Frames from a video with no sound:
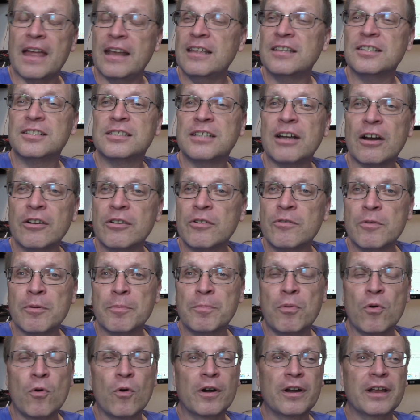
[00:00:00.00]
started
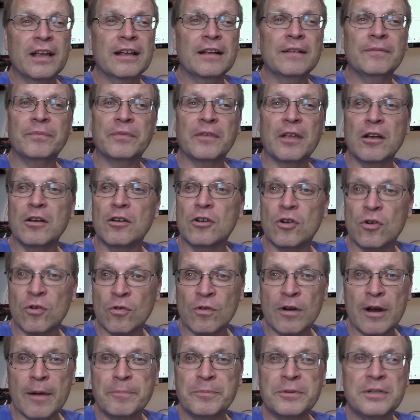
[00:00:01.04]
reporting
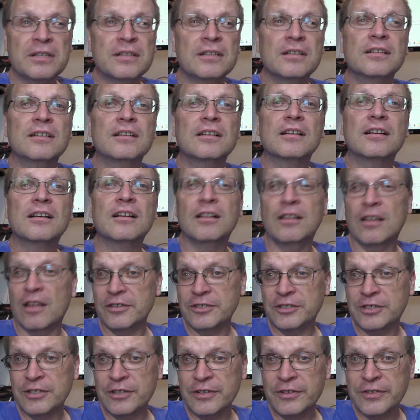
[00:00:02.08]
corrupt
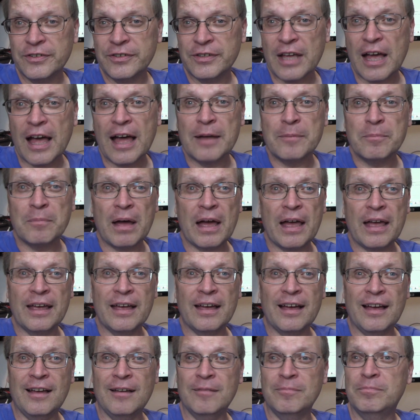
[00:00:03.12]
clusters on
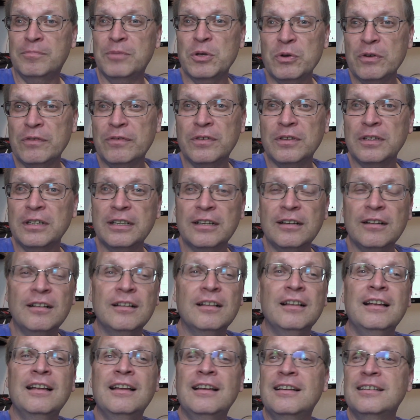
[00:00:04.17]
my beautiful
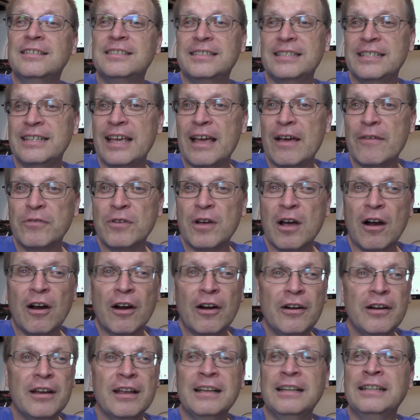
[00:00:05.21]
little CF
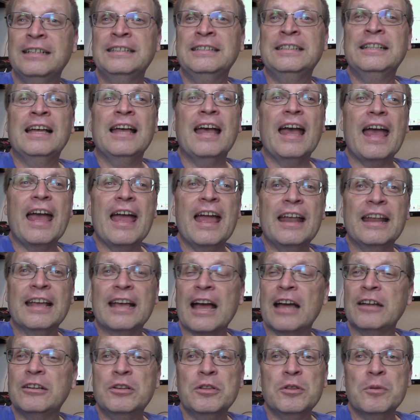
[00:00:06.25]
card, and it
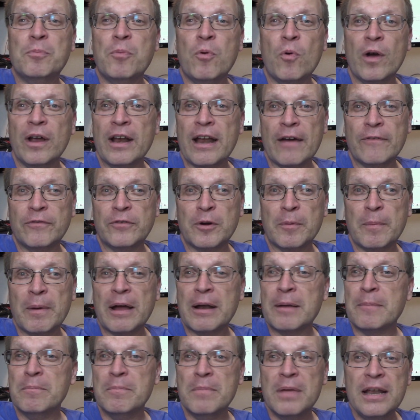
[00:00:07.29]
got to the point after
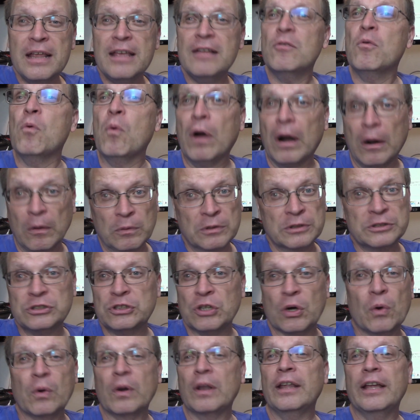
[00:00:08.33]
about a minute where it was
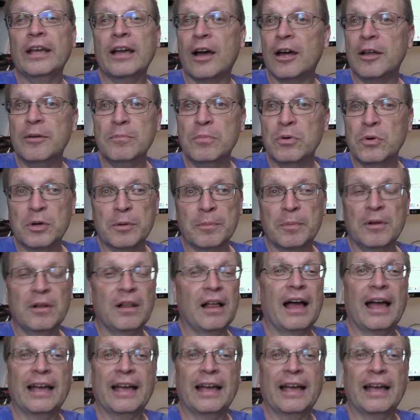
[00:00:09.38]
totally unbootable.